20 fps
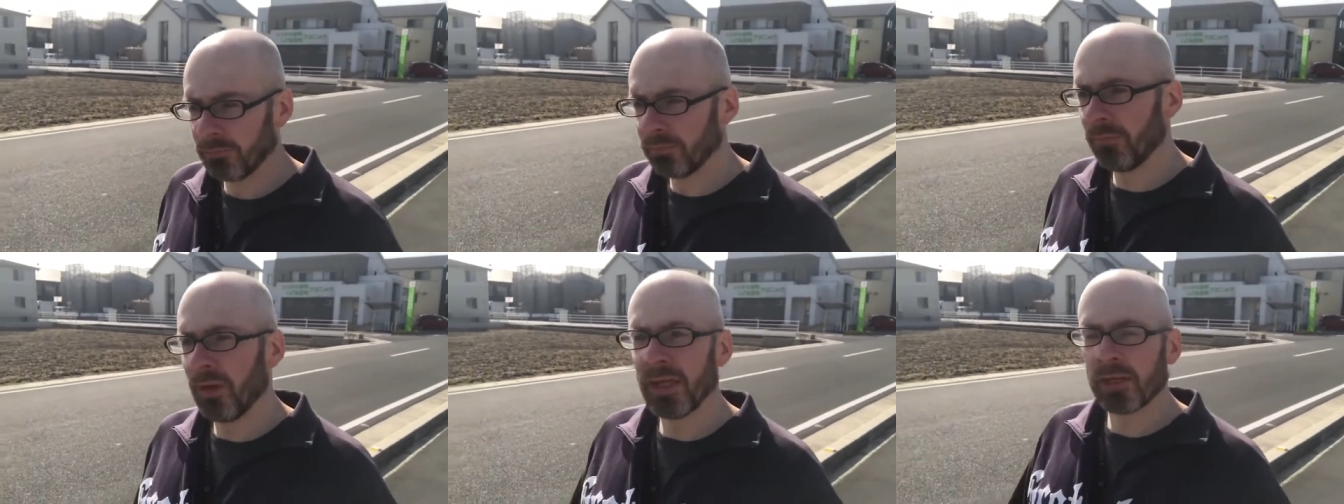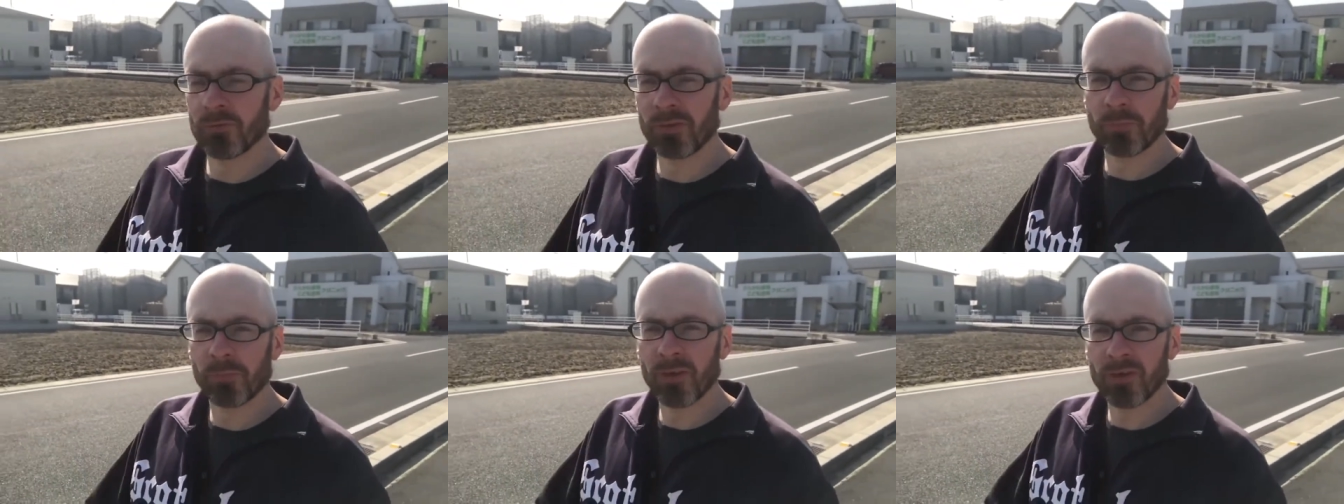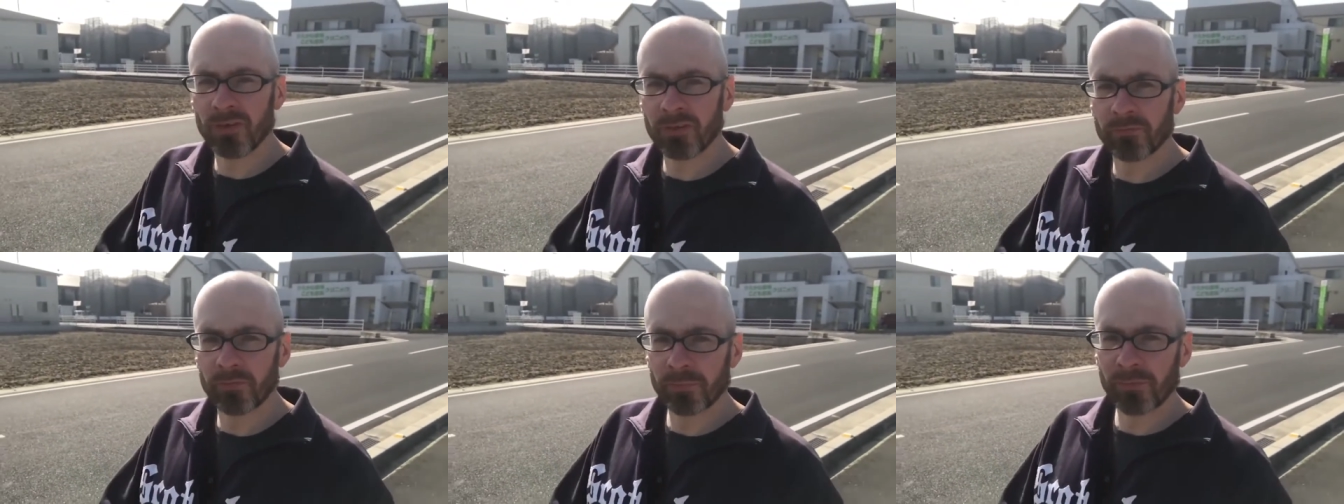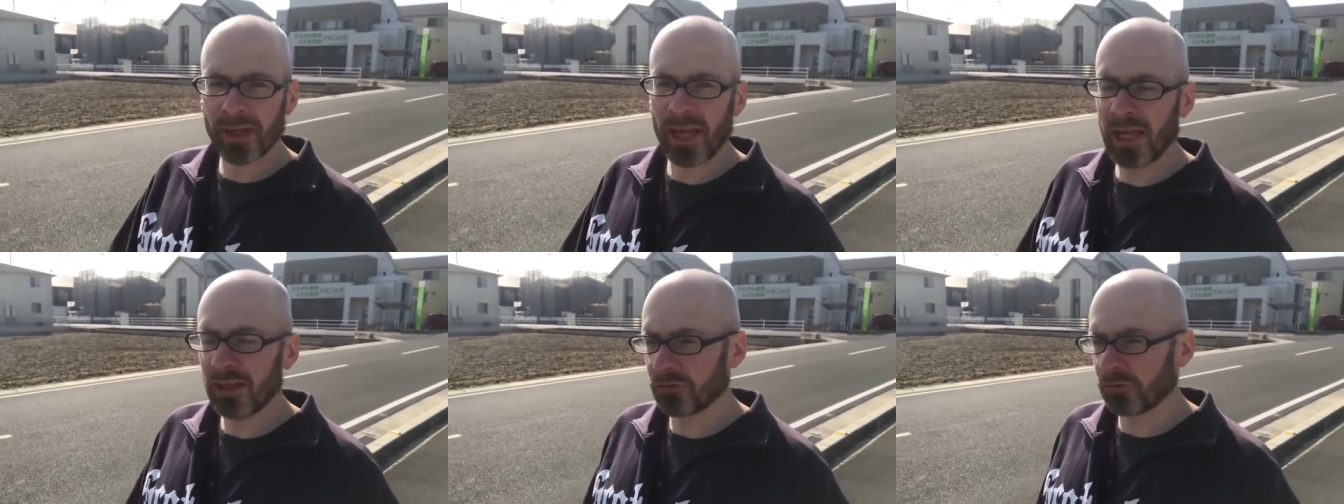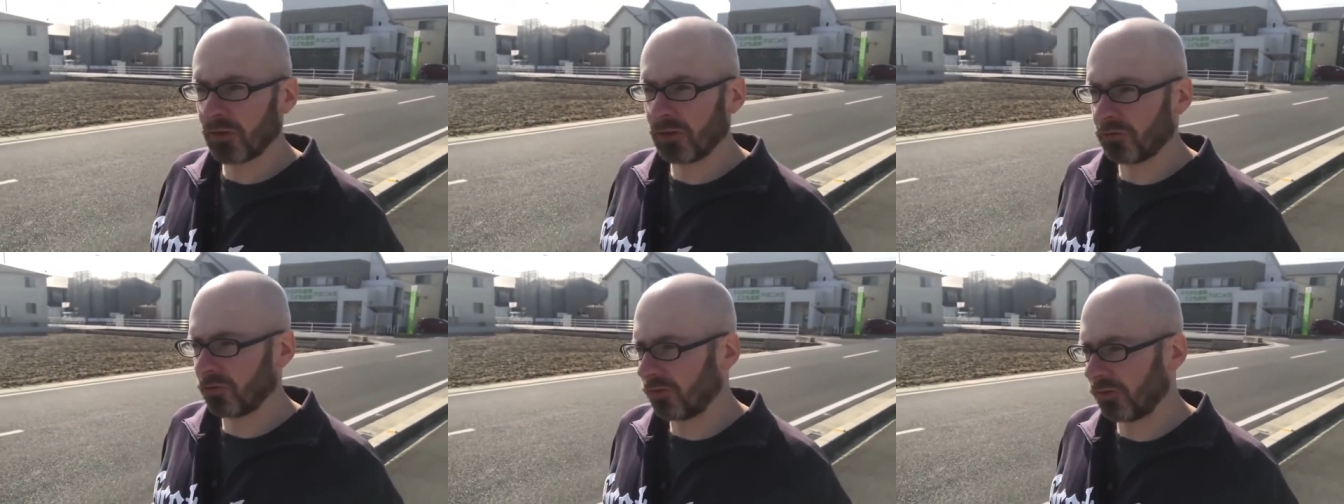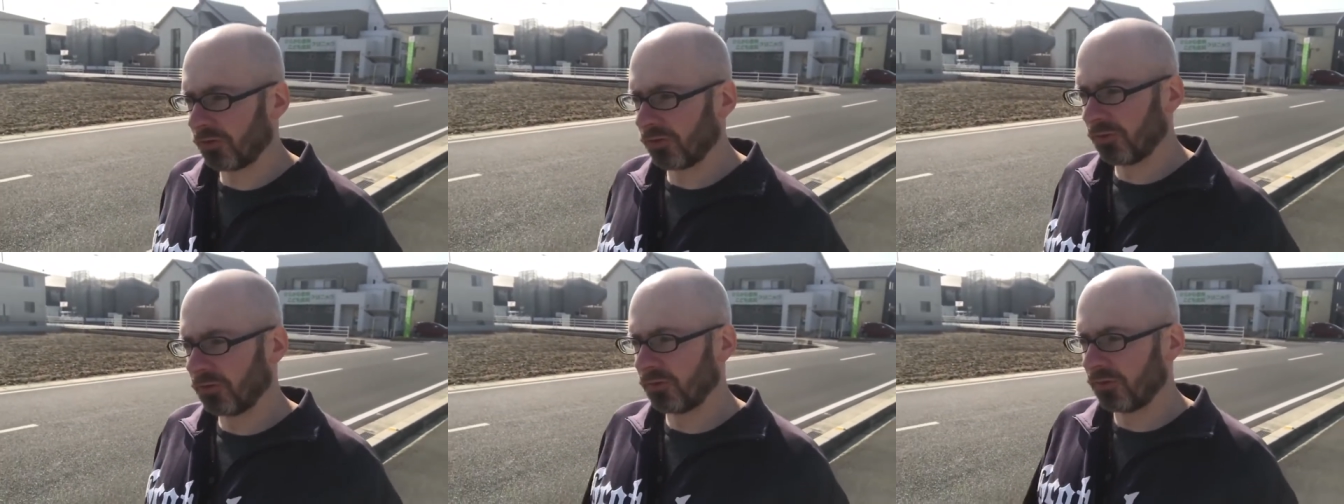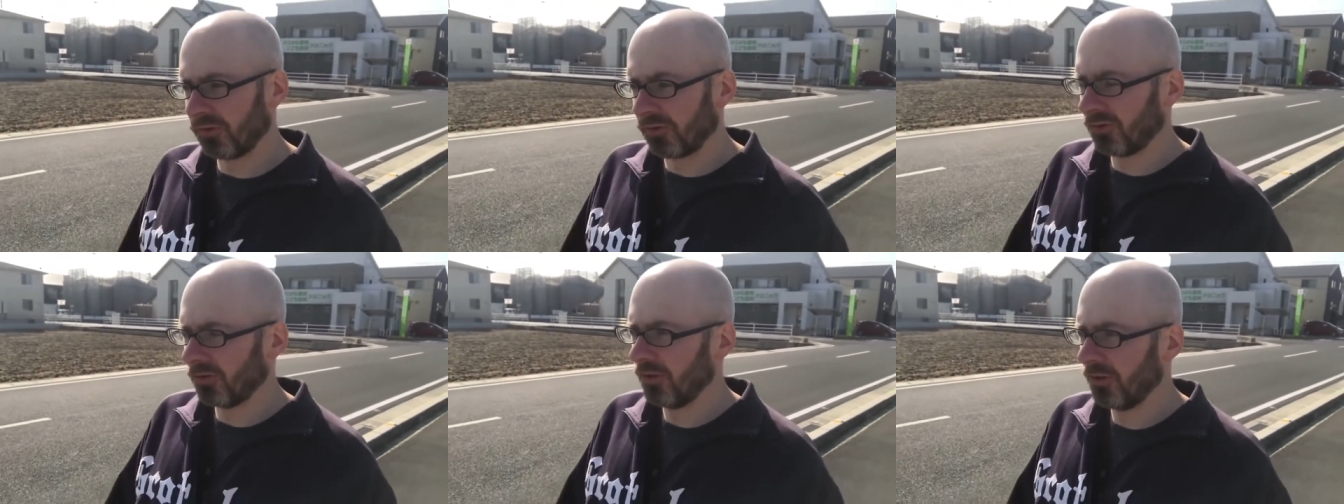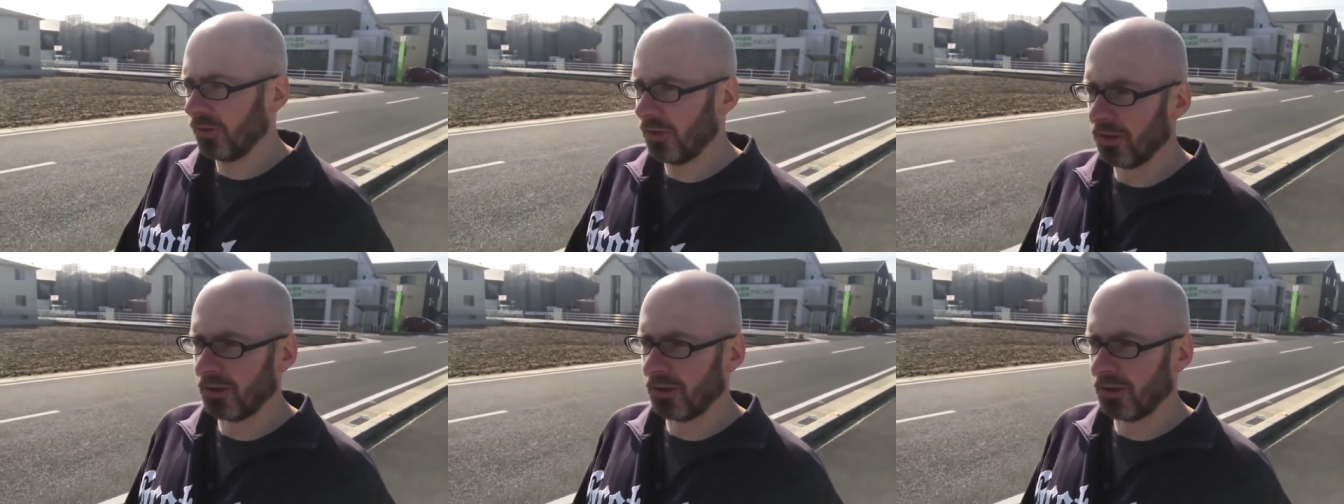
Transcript: money was missing from the cash registers.